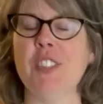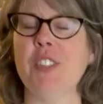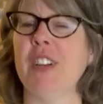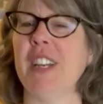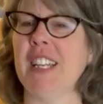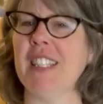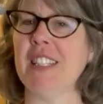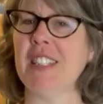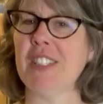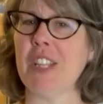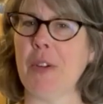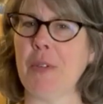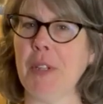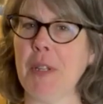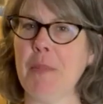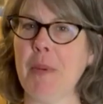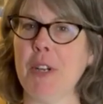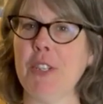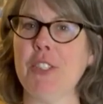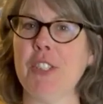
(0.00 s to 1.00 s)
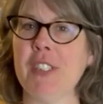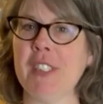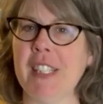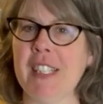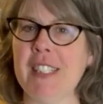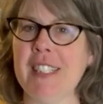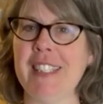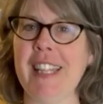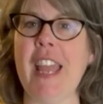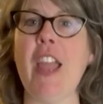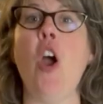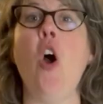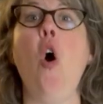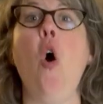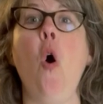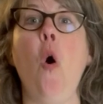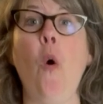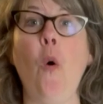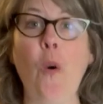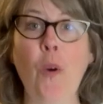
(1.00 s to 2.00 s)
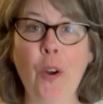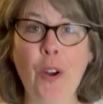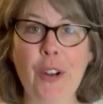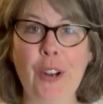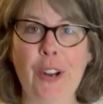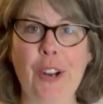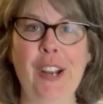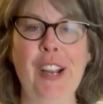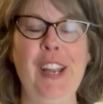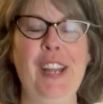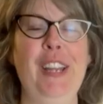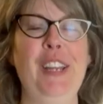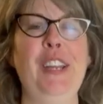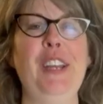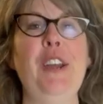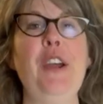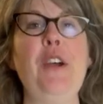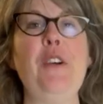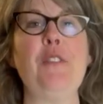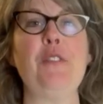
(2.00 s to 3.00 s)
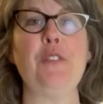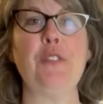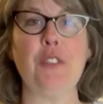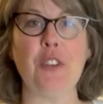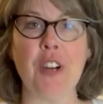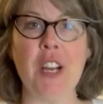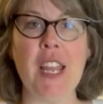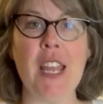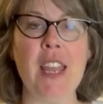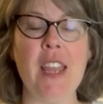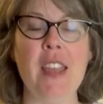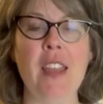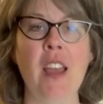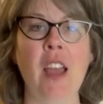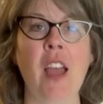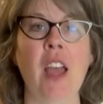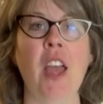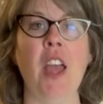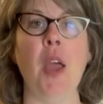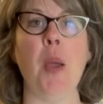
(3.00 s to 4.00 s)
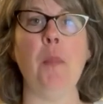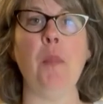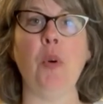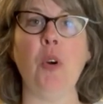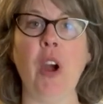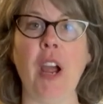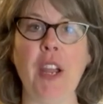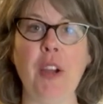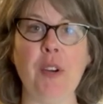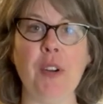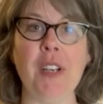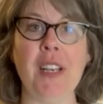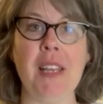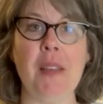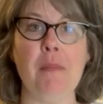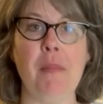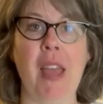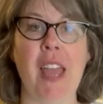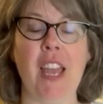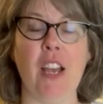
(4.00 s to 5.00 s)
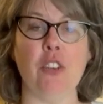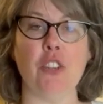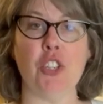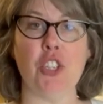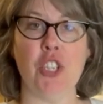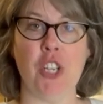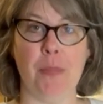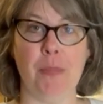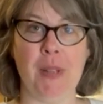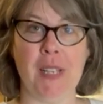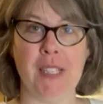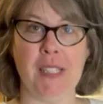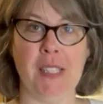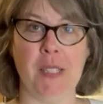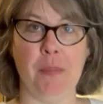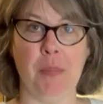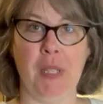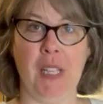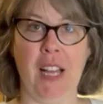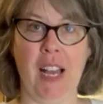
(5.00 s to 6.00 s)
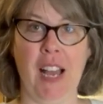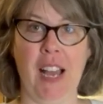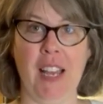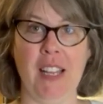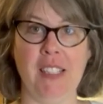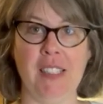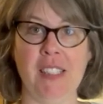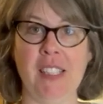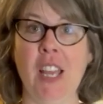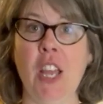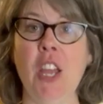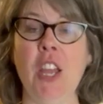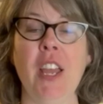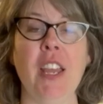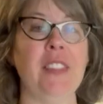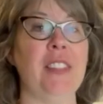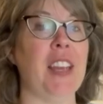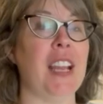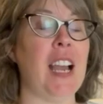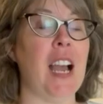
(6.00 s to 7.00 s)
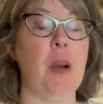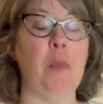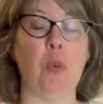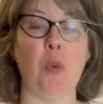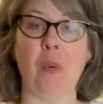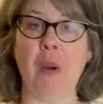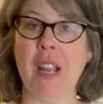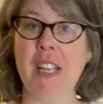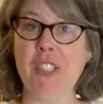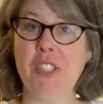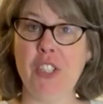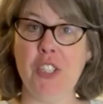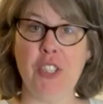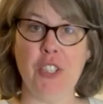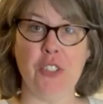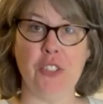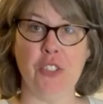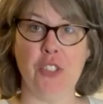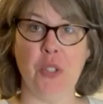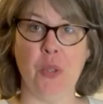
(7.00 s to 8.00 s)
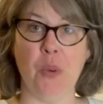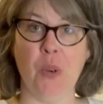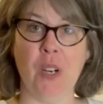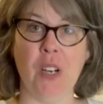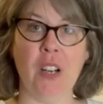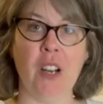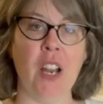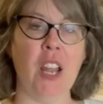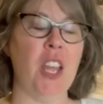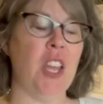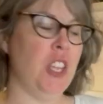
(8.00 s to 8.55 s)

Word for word: So I guess it's not really purchase. Let's say order free priority mail shipping supplies that come right to your door.